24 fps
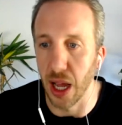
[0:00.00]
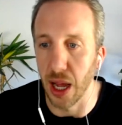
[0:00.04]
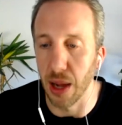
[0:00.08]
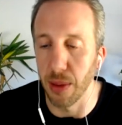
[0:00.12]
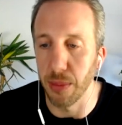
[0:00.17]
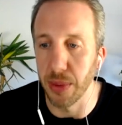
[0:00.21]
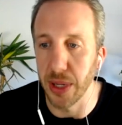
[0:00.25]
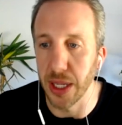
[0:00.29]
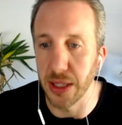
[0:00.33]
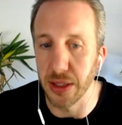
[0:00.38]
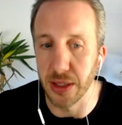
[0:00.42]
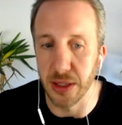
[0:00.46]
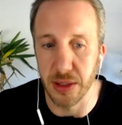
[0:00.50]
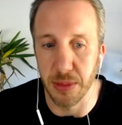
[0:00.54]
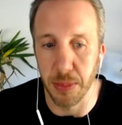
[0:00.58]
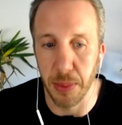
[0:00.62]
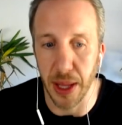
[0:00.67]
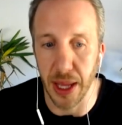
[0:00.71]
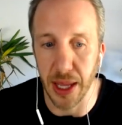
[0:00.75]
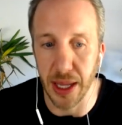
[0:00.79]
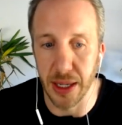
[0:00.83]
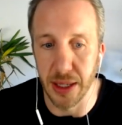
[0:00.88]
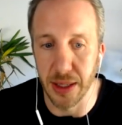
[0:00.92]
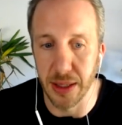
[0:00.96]
I'm going to need to
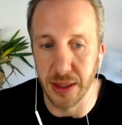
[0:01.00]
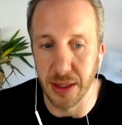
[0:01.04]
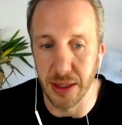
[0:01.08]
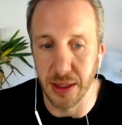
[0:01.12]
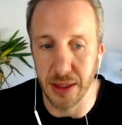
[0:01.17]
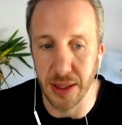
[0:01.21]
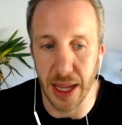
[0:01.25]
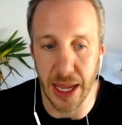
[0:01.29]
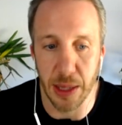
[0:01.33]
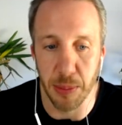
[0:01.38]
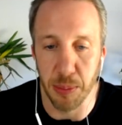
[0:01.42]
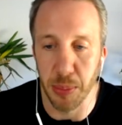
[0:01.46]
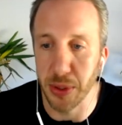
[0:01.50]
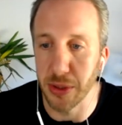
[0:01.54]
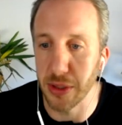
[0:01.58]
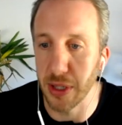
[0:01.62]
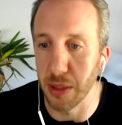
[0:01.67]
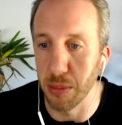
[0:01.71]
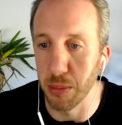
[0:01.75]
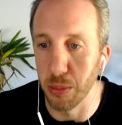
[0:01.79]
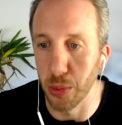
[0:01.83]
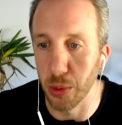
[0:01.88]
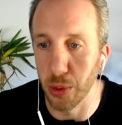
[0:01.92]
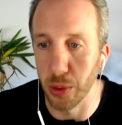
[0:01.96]
spend
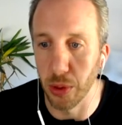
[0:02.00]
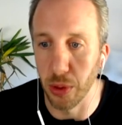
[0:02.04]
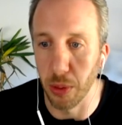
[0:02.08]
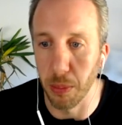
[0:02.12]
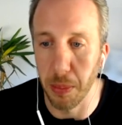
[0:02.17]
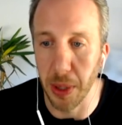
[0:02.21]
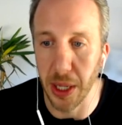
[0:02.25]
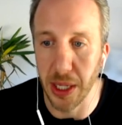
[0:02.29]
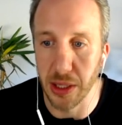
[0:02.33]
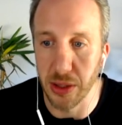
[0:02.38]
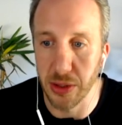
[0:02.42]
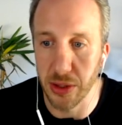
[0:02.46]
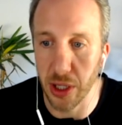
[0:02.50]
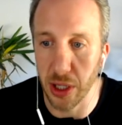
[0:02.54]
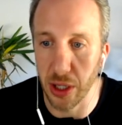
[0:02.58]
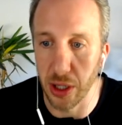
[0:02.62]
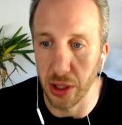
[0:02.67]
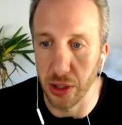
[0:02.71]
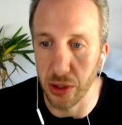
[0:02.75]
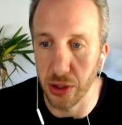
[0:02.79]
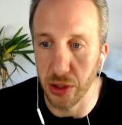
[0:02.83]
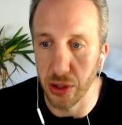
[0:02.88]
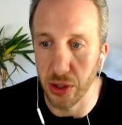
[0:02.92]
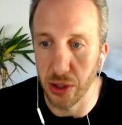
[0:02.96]
8% more on paid
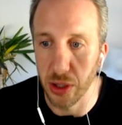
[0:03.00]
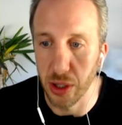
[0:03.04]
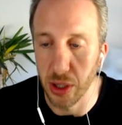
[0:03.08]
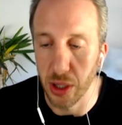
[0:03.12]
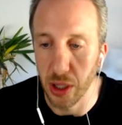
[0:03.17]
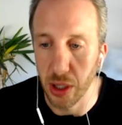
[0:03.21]
search